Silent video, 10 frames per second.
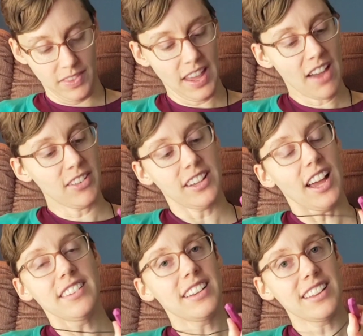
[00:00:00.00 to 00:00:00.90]
They
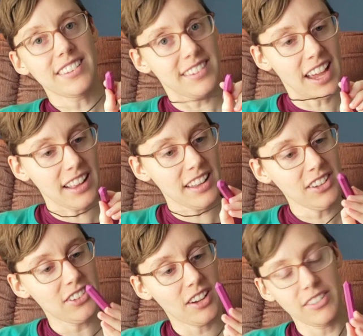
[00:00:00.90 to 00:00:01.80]
advertise it as
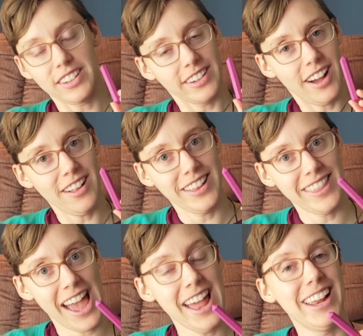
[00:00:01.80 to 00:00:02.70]
stylish. I wouldn't call it
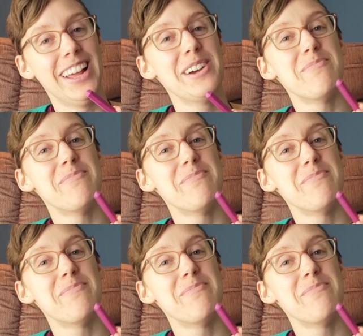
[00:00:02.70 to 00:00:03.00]
that,